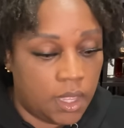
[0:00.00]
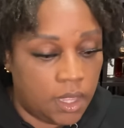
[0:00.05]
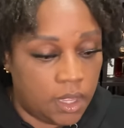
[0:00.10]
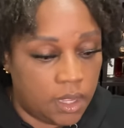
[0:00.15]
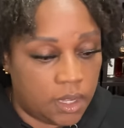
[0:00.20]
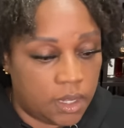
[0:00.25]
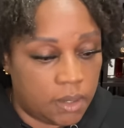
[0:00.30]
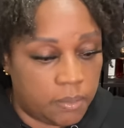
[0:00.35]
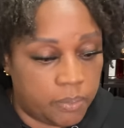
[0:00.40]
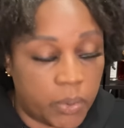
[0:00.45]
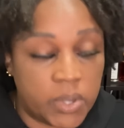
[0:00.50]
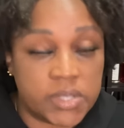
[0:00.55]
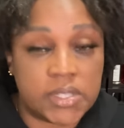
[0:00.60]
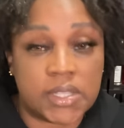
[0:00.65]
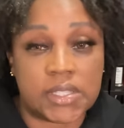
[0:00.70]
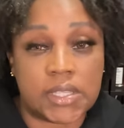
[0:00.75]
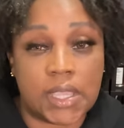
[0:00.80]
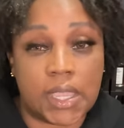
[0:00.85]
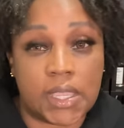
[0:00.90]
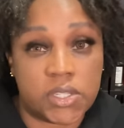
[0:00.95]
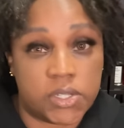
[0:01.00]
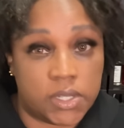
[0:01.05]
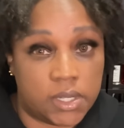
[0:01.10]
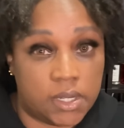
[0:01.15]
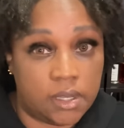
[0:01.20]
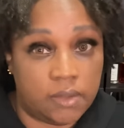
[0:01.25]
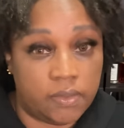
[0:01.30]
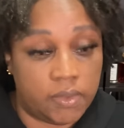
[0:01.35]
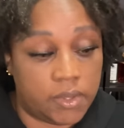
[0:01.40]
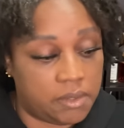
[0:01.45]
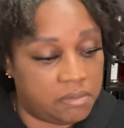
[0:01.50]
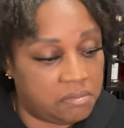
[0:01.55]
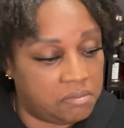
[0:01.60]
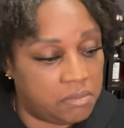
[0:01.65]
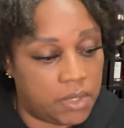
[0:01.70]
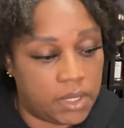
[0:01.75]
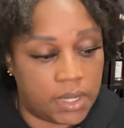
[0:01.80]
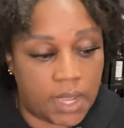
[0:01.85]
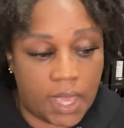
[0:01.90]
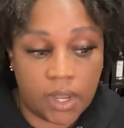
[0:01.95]
uh, presentation of it.
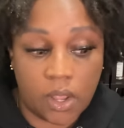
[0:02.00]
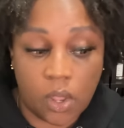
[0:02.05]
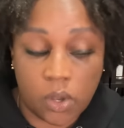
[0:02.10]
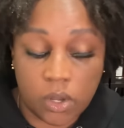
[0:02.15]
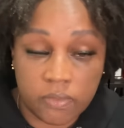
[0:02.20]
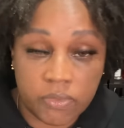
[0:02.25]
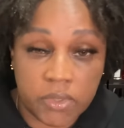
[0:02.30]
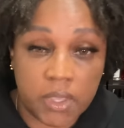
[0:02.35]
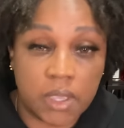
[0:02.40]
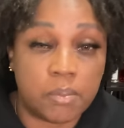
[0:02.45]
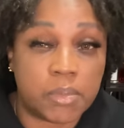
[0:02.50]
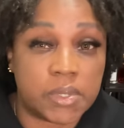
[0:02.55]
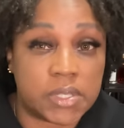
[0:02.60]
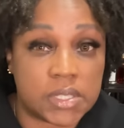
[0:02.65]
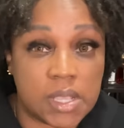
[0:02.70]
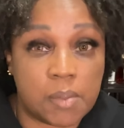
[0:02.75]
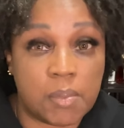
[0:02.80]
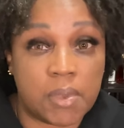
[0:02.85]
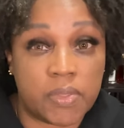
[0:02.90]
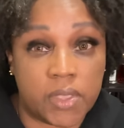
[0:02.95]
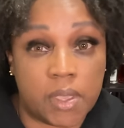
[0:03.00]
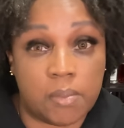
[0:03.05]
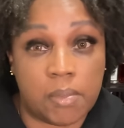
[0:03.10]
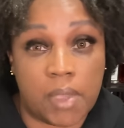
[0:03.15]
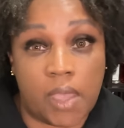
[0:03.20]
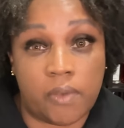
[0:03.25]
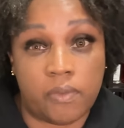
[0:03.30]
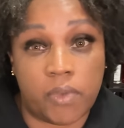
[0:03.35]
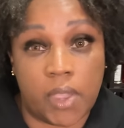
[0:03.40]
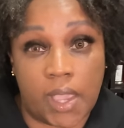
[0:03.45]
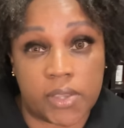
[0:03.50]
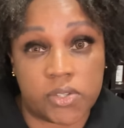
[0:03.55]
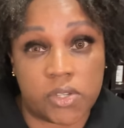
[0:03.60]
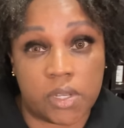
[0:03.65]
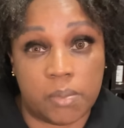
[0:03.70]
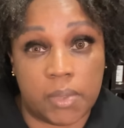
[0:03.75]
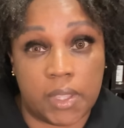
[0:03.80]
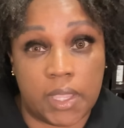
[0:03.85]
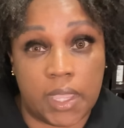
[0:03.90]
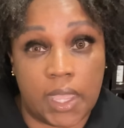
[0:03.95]
Not all of them, but some of them have
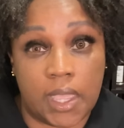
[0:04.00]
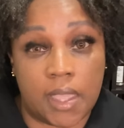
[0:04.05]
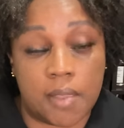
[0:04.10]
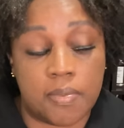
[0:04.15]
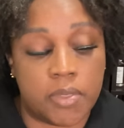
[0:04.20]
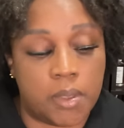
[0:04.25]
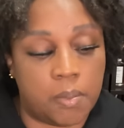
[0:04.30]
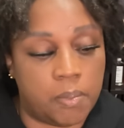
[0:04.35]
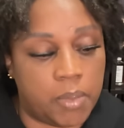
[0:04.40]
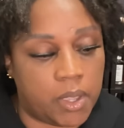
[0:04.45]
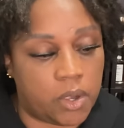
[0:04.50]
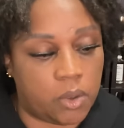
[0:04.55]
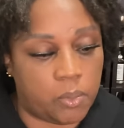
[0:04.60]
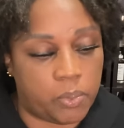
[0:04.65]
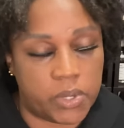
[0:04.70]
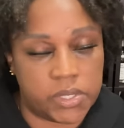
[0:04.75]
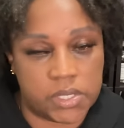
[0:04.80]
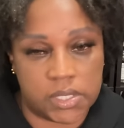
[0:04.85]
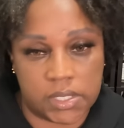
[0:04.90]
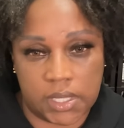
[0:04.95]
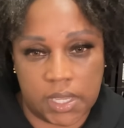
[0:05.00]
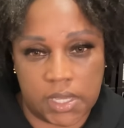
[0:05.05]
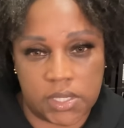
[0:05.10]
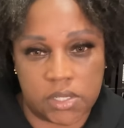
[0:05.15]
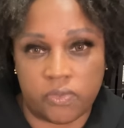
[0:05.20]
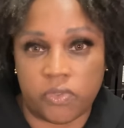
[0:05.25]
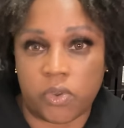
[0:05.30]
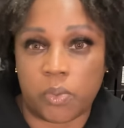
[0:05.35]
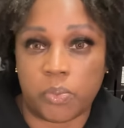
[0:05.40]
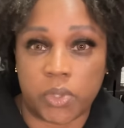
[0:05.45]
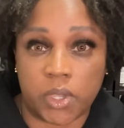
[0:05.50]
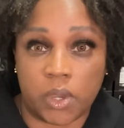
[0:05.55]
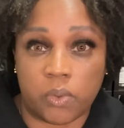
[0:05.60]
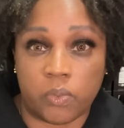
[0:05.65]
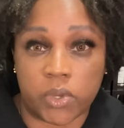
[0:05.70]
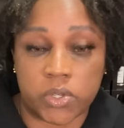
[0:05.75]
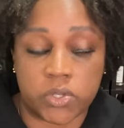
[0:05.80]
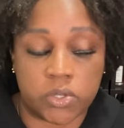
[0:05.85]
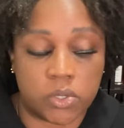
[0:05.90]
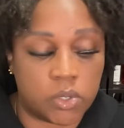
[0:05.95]
actually became the better presentation from the
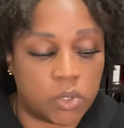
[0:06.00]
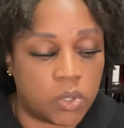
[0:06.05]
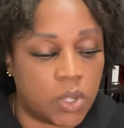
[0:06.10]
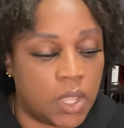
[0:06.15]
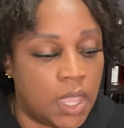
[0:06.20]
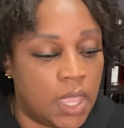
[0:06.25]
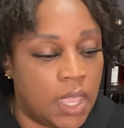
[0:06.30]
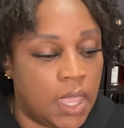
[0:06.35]
original.